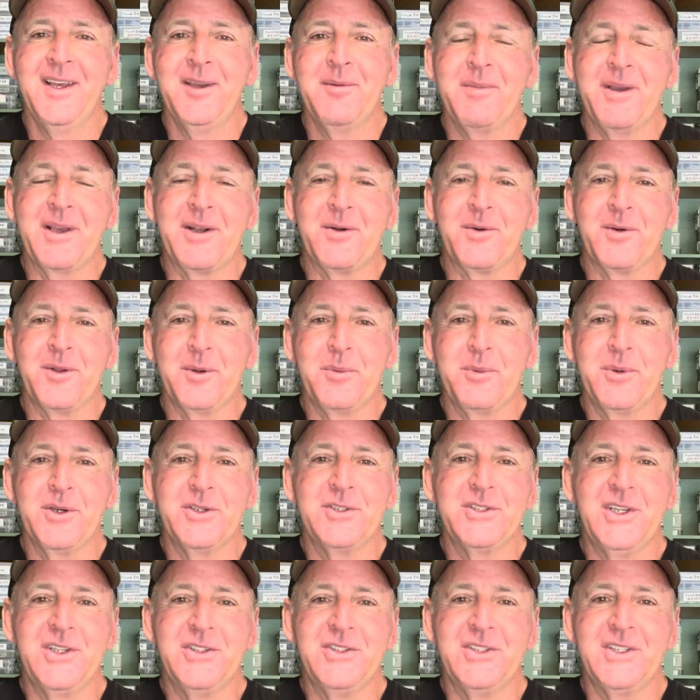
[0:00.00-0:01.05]
man, I really
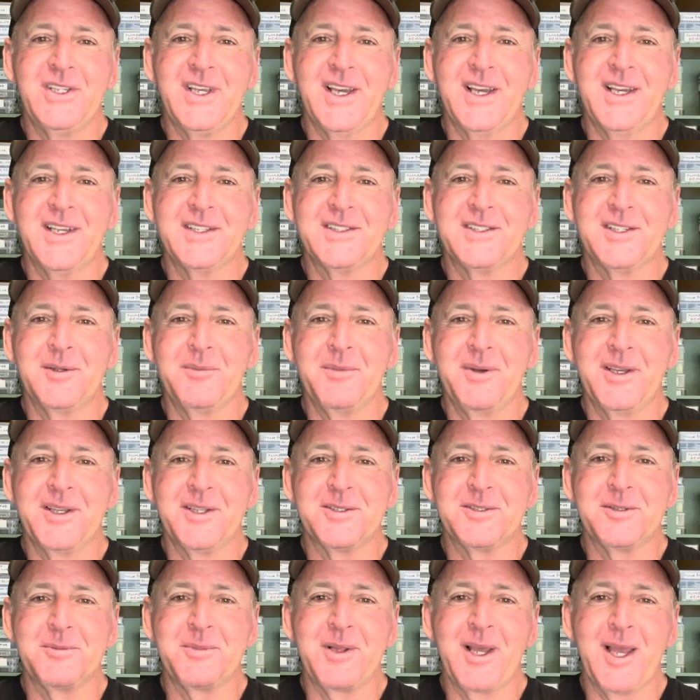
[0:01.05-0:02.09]
appreciate you guys
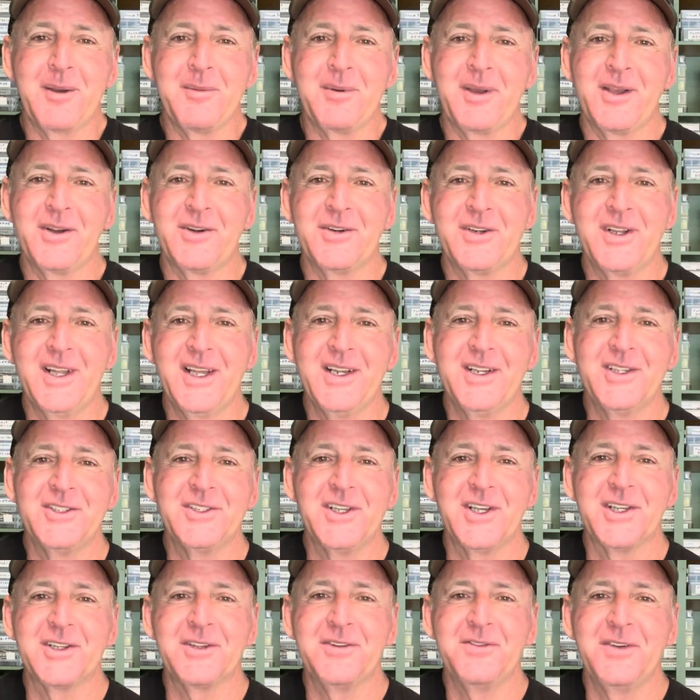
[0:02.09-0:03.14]
making some time out of your day to
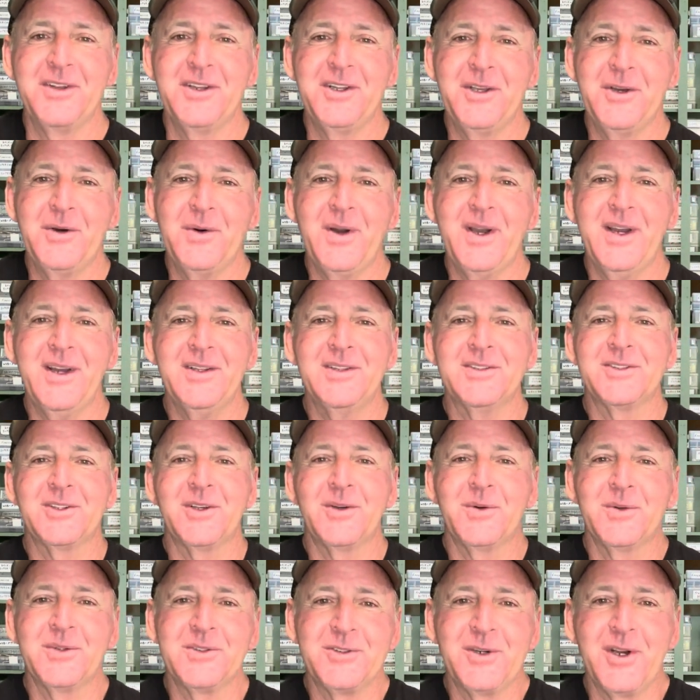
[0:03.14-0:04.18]
check the video out. It's
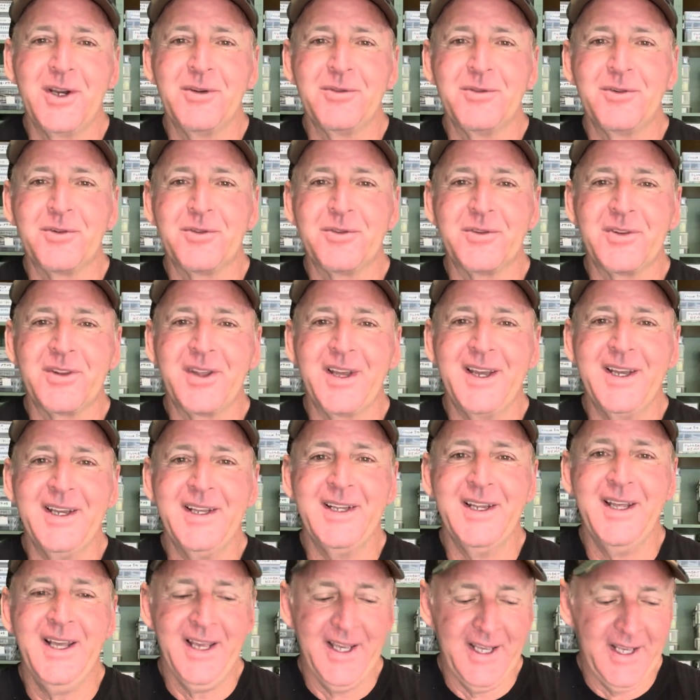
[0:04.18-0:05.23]
always grateful for
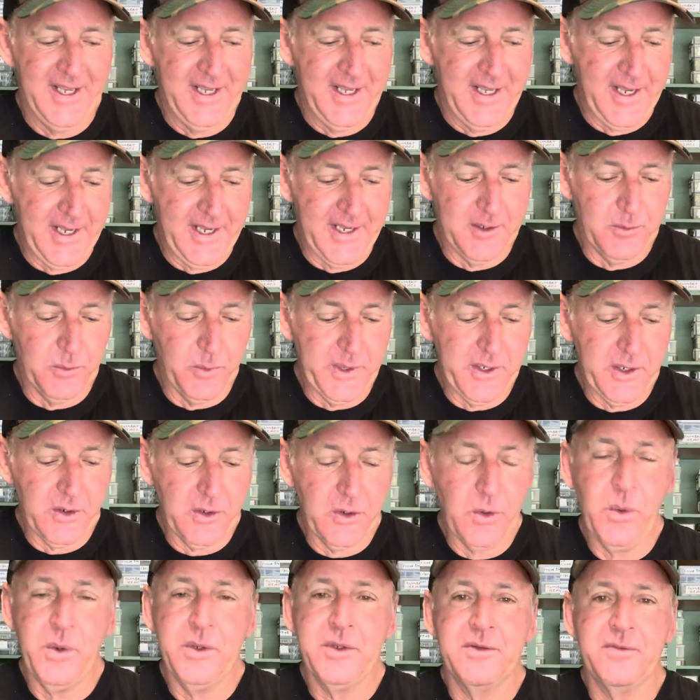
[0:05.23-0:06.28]
that. And we are
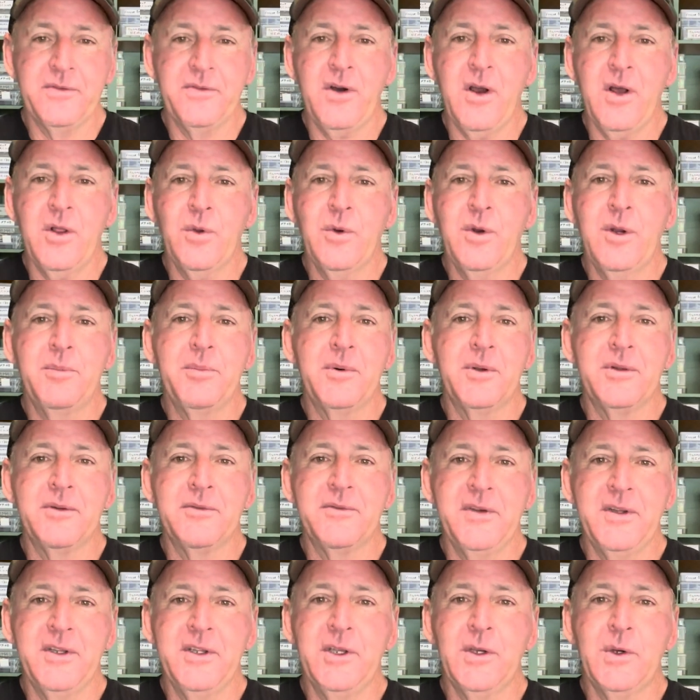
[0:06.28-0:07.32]
going to follow up on the
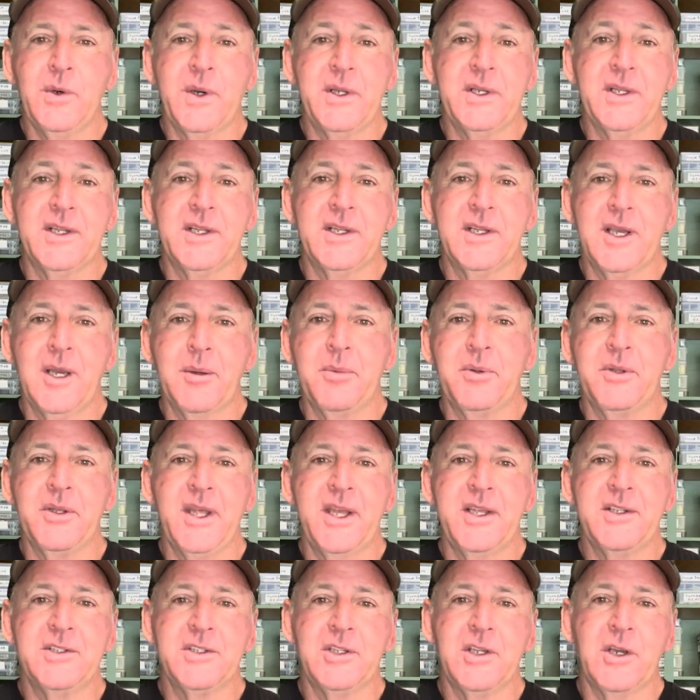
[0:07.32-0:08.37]
video I did a couple
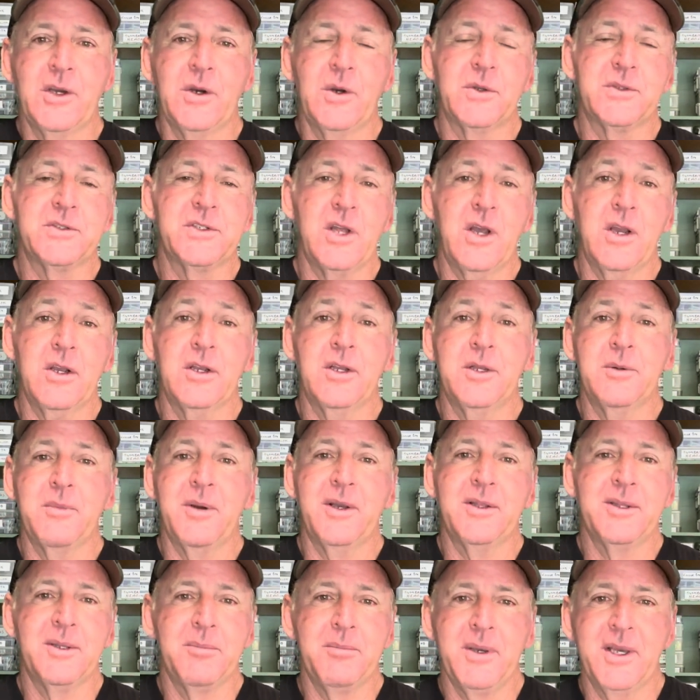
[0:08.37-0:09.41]
days ago. I was talking
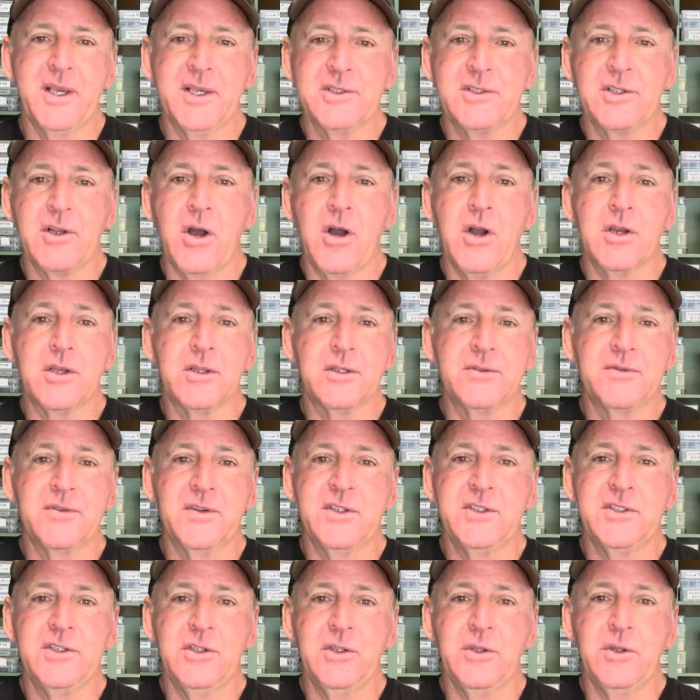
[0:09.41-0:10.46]
about the best August
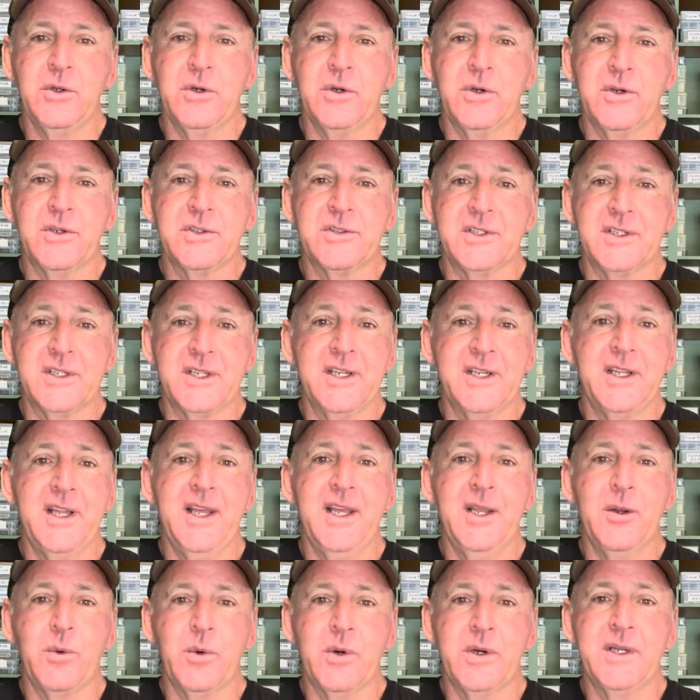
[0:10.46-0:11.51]
fishing lures. And
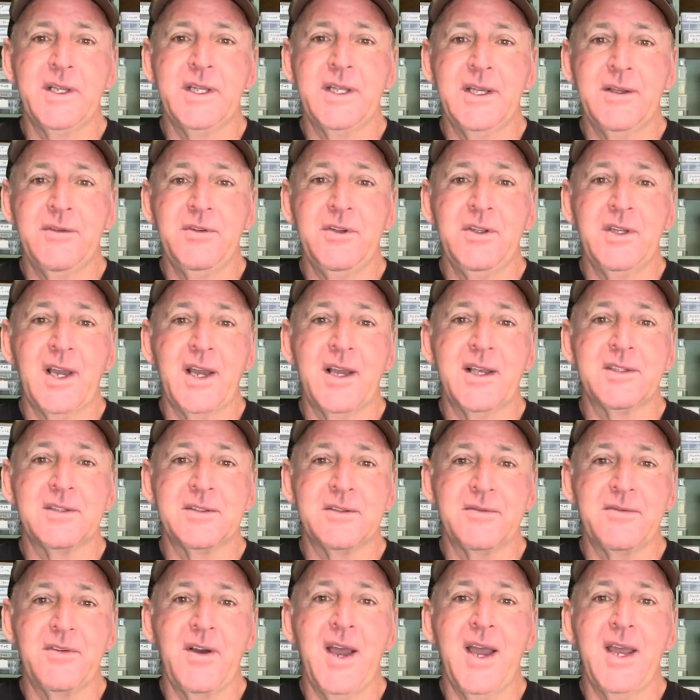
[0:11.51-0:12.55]
today we're gonna give you guys
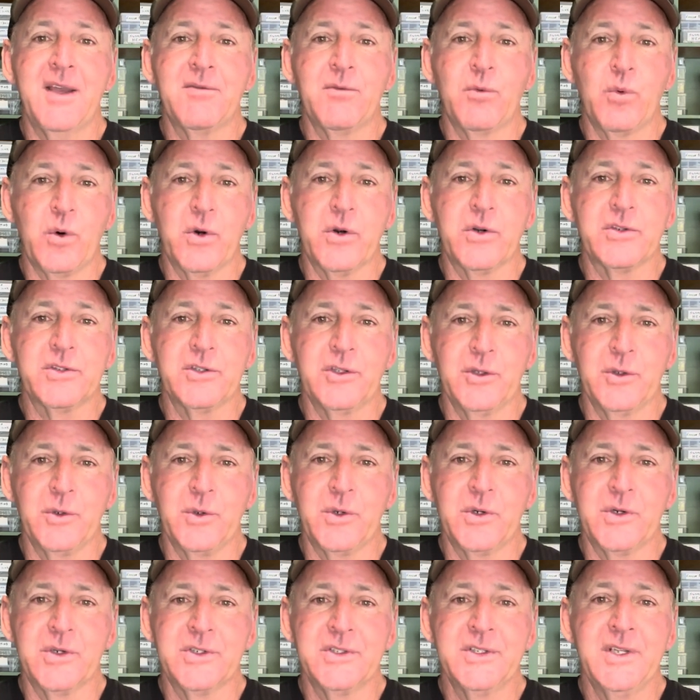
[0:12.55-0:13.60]
the five worst
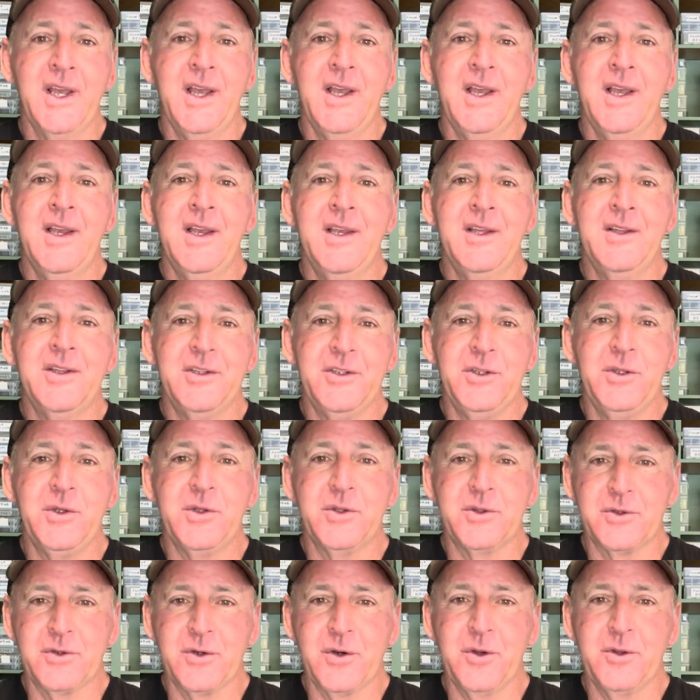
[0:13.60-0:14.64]
lures that you
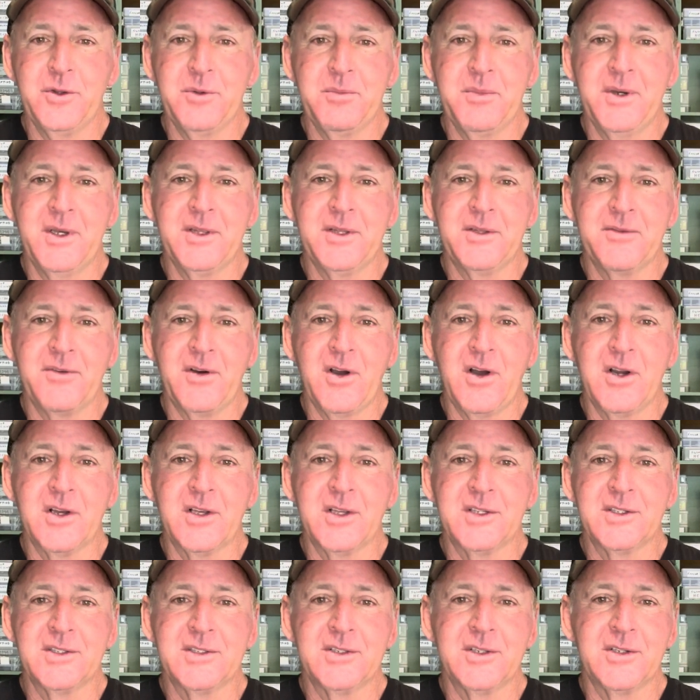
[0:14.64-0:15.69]
can throw in the month of
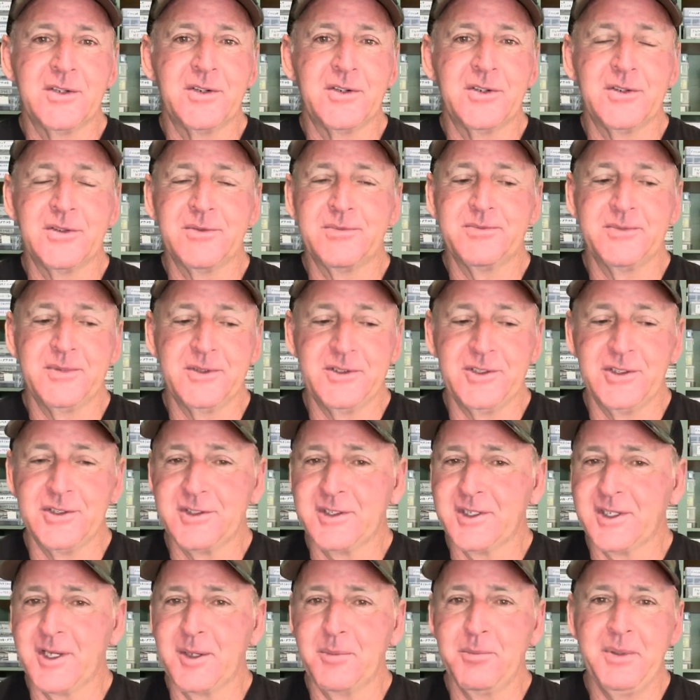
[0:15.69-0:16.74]
August that are
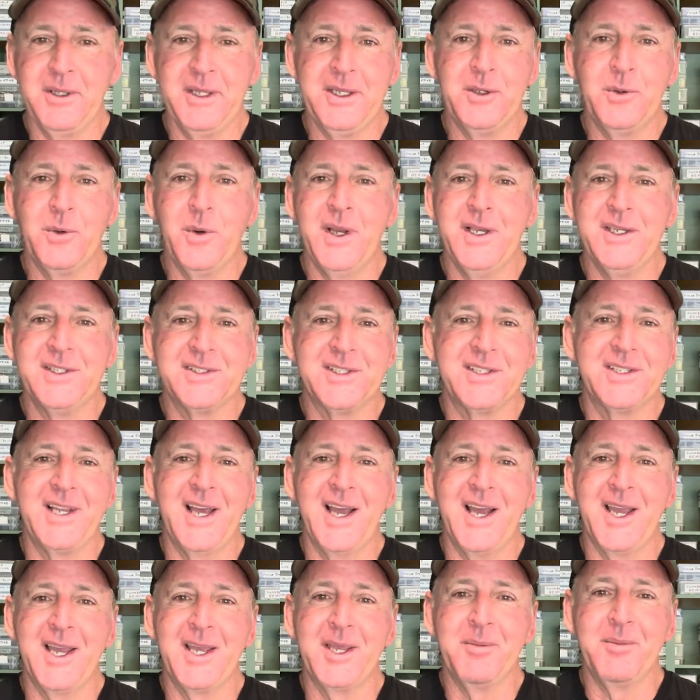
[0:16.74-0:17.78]
just a complete waste of
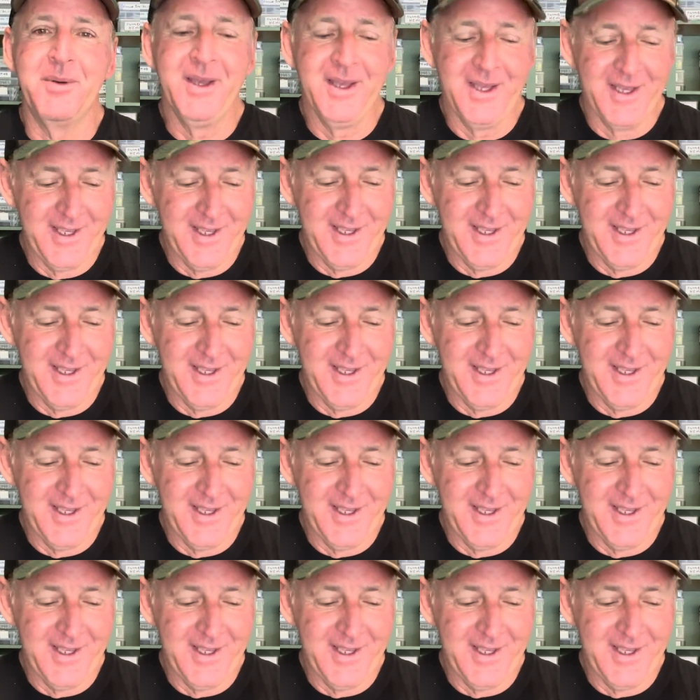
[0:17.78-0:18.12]
time.